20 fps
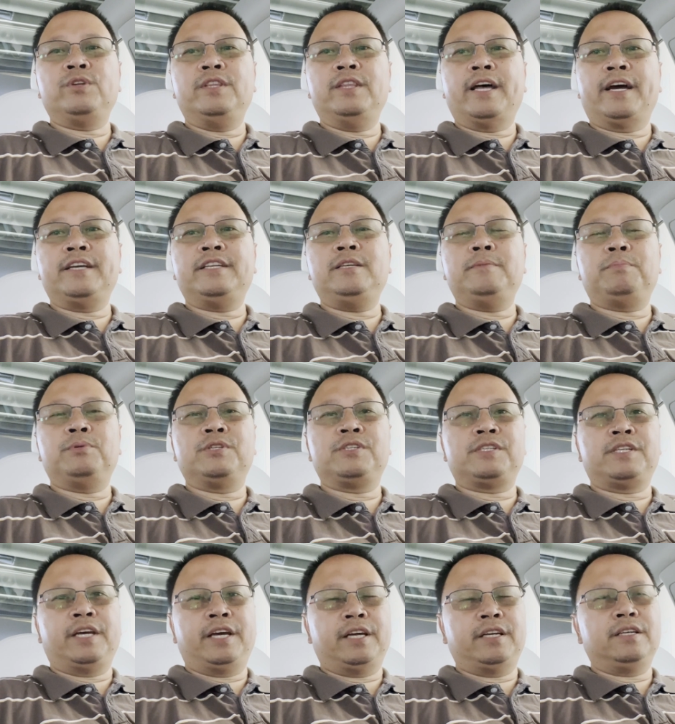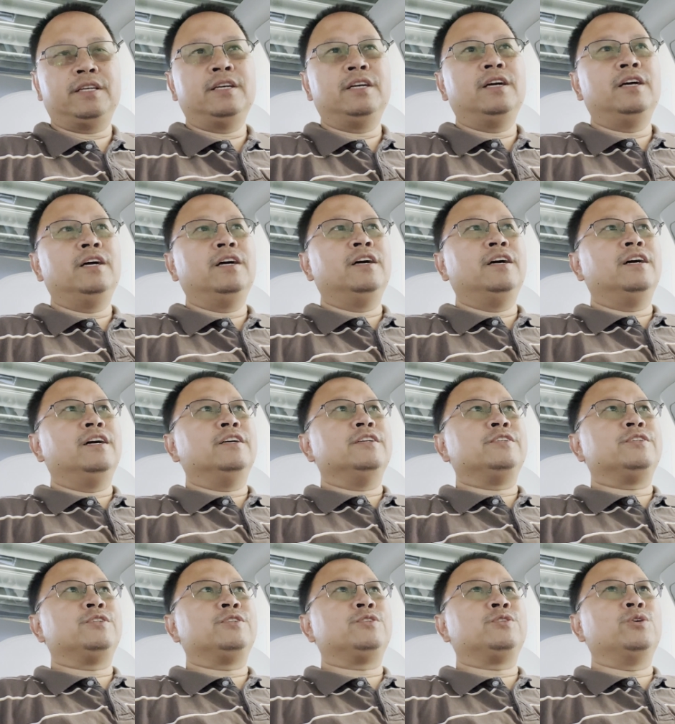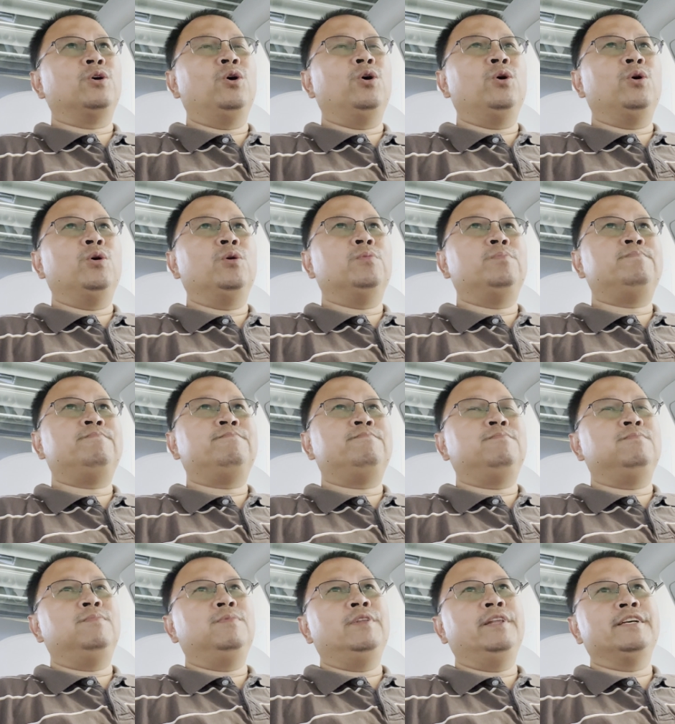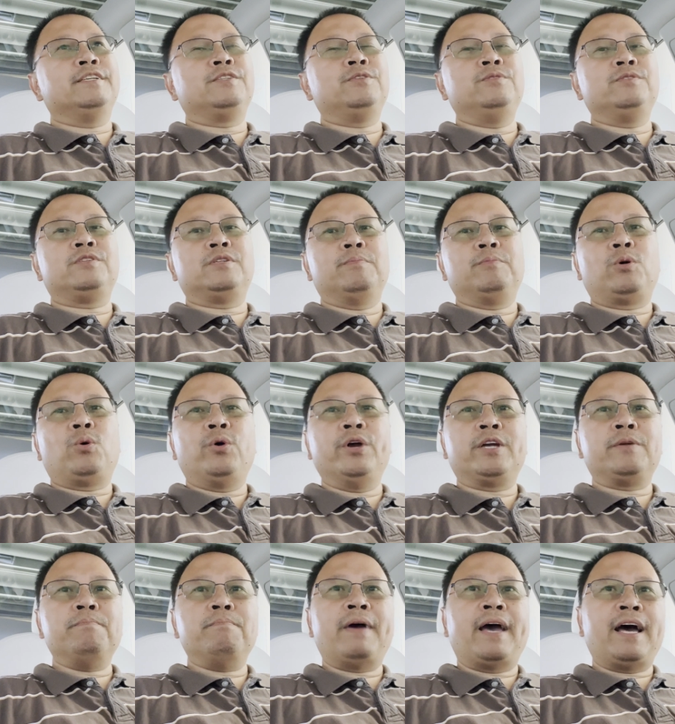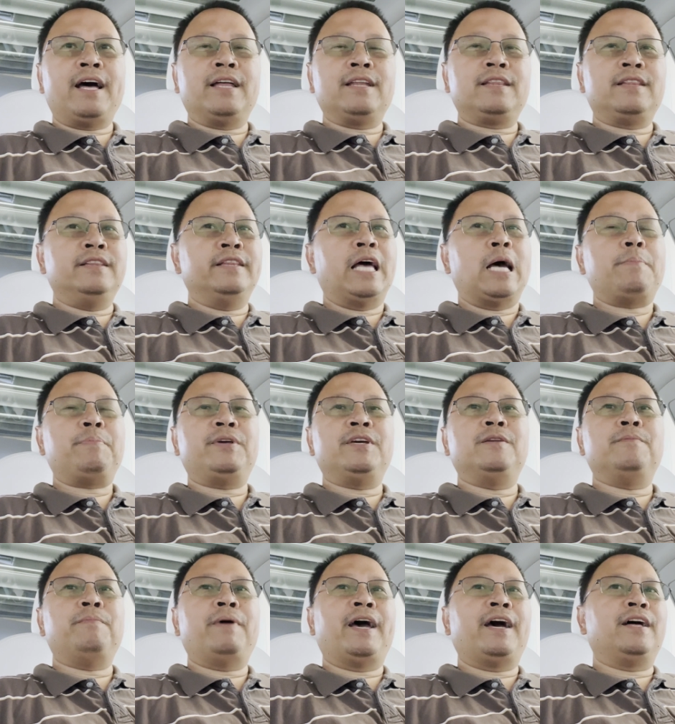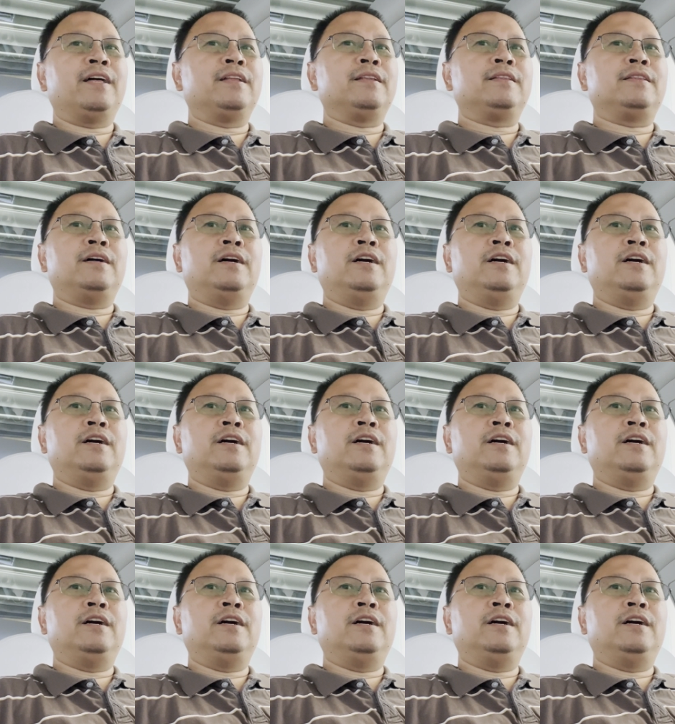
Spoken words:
90%. So let's do some quick math, napkin math.